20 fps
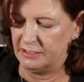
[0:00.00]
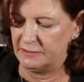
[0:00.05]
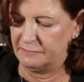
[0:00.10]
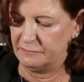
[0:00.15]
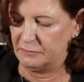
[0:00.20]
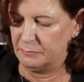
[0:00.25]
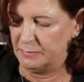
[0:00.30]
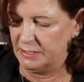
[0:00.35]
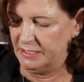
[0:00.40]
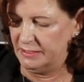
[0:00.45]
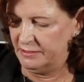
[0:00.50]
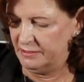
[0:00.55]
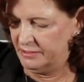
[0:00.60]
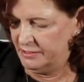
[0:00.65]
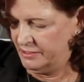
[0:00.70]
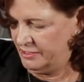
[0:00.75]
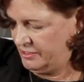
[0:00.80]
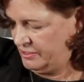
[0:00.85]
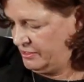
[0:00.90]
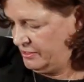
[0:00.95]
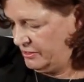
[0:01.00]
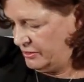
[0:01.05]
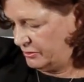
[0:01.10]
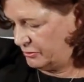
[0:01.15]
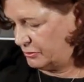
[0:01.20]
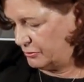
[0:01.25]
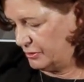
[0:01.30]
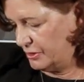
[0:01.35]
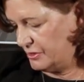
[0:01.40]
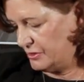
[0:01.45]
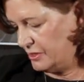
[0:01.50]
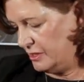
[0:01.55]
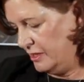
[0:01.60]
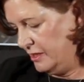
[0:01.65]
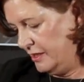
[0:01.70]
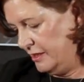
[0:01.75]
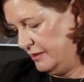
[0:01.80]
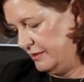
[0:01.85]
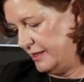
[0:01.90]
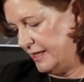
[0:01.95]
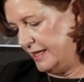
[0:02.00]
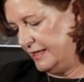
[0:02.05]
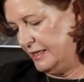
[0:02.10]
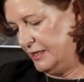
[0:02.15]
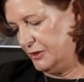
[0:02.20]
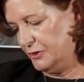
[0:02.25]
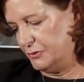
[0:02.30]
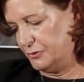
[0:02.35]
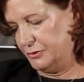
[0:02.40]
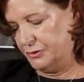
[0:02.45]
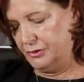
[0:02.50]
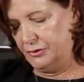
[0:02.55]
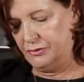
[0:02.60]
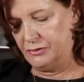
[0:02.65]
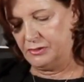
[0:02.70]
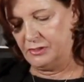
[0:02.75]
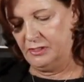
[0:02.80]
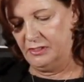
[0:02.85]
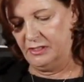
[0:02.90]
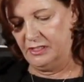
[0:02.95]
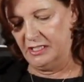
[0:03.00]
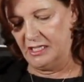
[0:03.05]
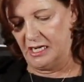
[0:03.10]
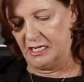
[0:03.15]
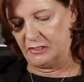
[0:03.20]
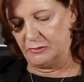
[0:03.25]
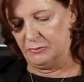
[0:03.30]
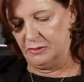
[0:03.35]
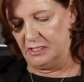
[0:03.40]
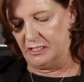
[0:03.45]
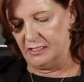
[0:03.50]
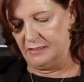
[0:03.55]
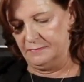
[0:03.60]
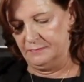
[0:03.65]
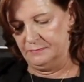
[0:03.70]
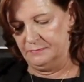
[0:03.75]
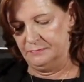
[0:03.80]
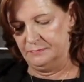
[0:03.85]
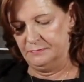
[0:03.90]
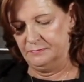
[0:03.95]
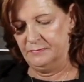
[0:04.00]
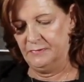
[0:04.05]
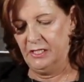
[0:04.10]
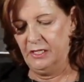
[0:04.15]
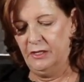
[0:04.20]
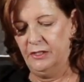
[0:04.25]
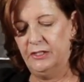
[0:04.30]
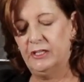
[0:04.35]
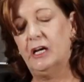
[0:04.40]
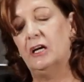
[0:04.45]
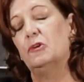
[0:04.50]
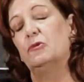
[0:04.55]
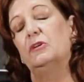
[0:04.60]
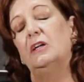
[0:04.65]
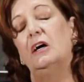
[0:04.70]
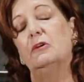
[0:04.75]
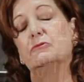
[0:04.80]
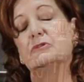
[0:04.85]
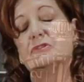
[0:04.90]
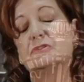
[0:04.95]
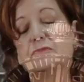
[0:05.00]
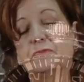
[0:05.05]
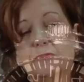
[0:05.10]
here for a minute, of course, they introduced the Aquanaut. The Aquanaut was